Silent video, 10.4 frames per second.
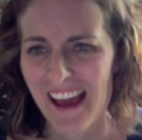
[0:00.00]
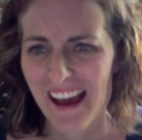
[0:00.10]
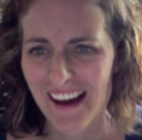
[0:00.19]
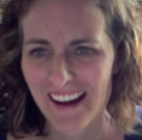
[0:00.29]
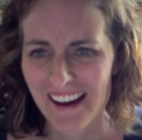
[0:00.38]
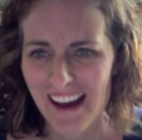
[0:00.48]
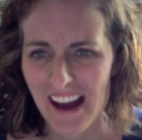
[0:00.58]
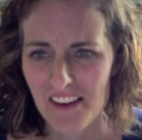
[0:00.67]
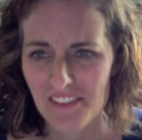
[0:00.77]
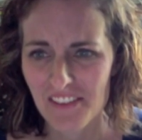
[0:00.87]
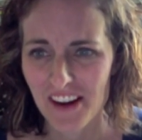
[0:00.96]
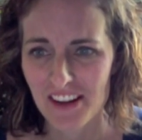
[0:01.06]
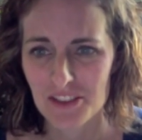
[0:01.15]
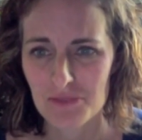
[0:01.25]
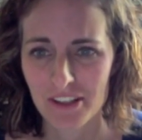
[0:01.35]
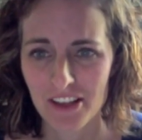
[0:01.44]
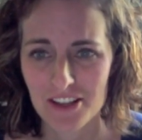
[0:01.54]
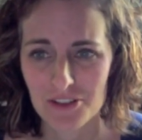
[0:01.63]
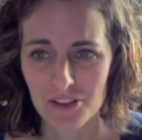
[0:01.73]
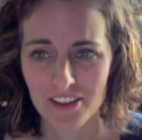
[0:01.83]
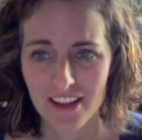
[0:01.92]
How far out do you plan your
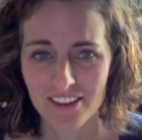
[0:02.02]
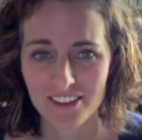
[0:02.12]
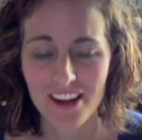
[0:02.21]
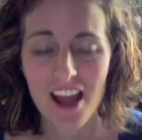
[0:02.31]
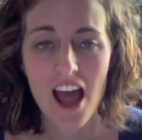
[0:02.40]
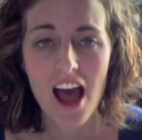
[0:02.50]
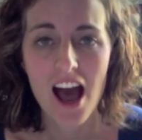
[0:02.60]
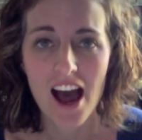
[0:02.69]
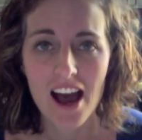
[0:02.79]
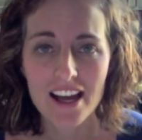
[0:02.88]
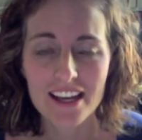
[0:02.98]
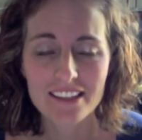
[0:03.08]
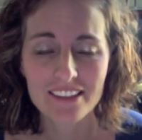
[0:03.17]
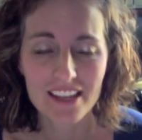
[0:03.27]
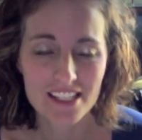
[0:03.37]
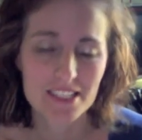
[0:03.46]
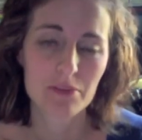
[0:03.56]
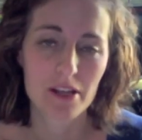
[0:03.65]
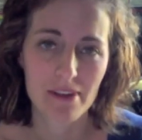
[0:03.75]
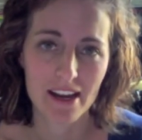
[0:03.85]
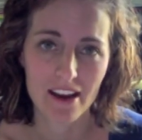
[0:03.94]
editorial calendar? I like to plan
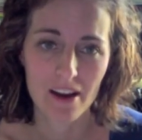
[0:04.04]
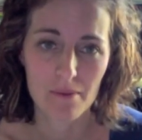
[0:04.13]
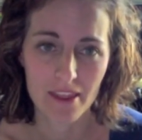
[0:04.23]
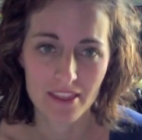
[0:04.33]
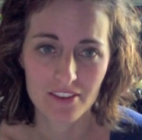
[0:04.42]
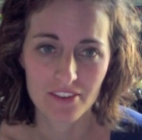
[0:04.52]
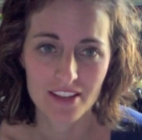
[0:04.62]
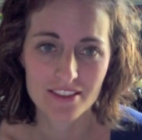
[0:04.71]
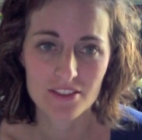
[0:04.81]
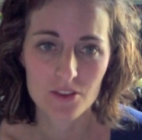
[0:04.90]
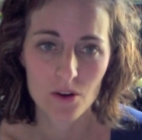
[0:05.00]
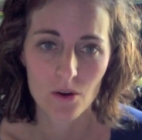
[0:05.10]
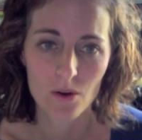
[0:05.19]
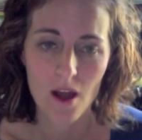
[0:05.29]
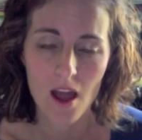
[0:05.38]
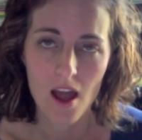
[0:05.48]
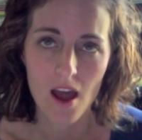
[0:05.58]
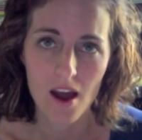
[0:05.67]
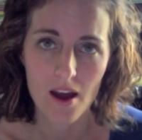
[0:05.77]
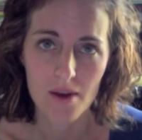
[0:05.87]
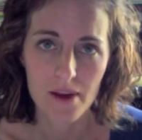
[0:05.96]
mine out a month in advance. So
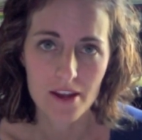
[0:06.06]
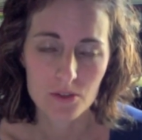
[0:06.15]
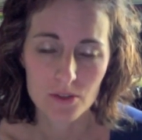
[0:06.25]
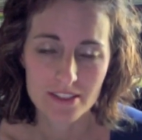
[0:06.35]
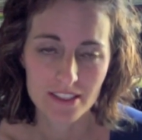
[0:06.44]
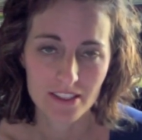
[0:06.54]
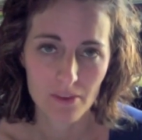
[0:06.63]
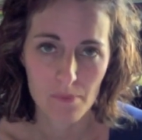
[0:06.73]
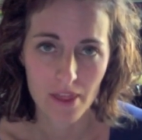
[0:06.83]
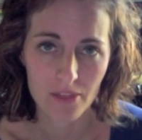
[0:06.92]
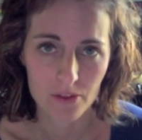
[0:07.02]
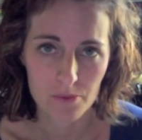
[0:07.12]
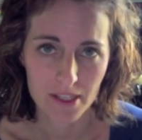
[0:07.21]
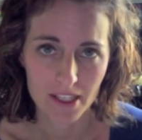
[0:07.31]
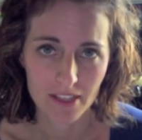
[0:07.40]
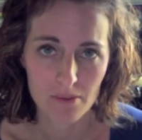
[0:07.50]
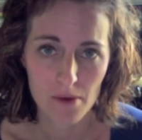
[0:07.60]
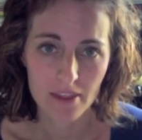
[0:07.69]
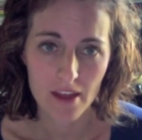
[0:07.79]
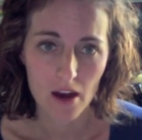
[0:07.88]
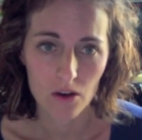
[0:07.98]
towards the end of the month or the beginning of the
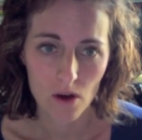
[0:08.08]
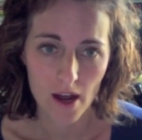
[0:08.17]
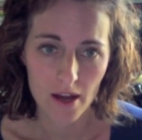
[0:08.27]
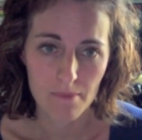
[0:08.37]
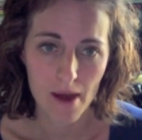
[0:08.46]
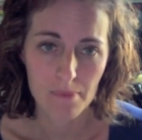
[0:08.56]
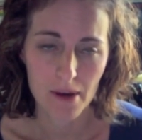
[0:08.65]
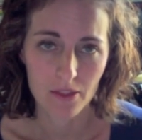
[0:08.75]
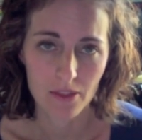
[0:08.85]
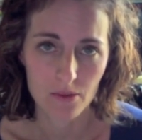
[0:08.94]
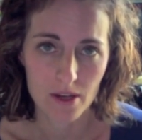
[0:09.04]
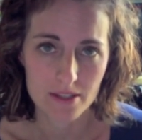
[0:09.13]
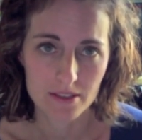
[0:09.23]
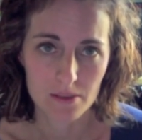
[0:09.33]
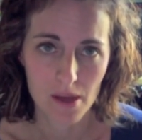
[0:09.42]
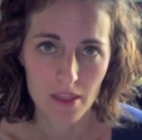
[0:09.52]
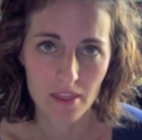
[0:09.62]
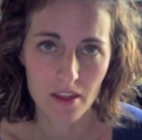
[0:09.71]
month, I'll go ahead and map out the rest of the month.